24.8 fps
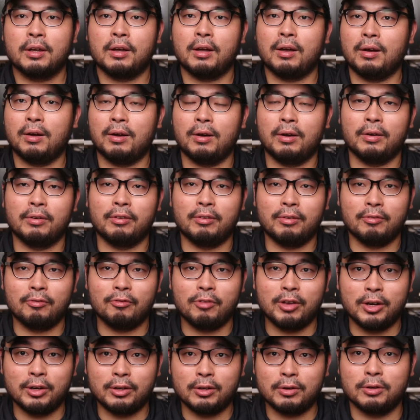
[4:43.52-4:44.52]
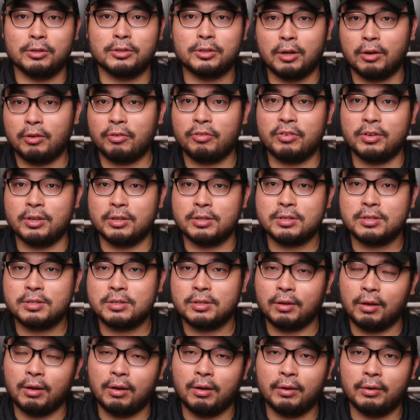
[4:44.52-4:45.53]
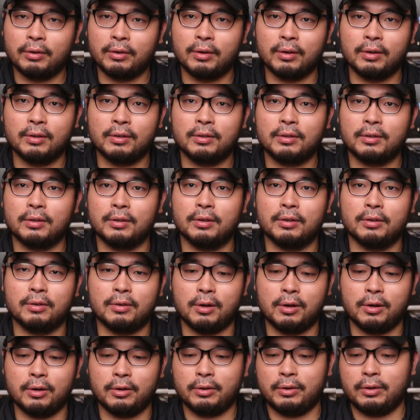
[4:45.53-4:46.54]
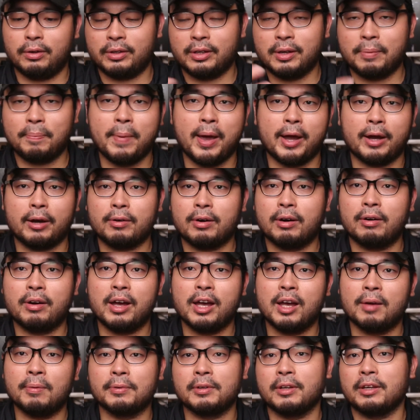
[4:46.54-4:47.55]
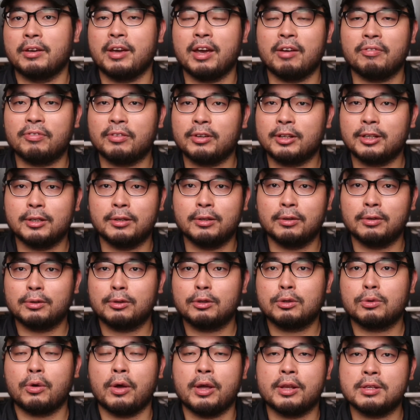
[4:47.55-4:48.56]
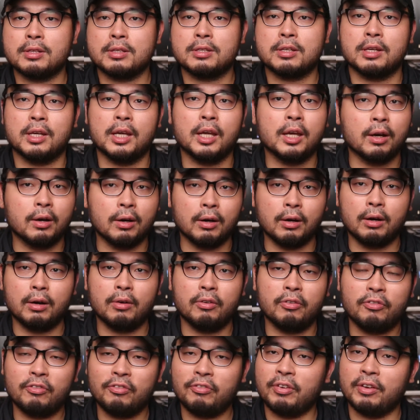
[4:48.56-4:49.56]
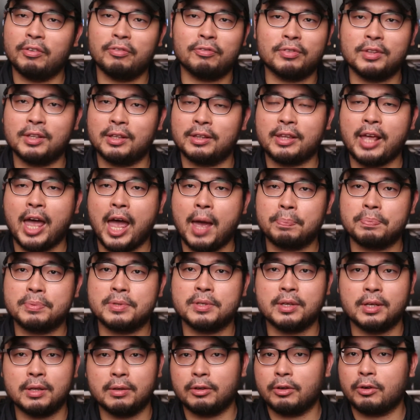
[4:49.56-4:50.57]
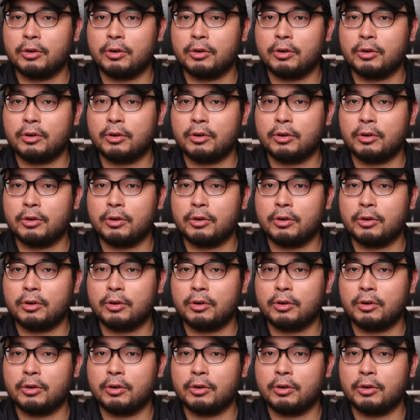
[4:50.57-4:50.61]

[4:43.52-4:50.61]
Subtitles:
on Windows Office, on all the background app. You have 20 or 50 tabs in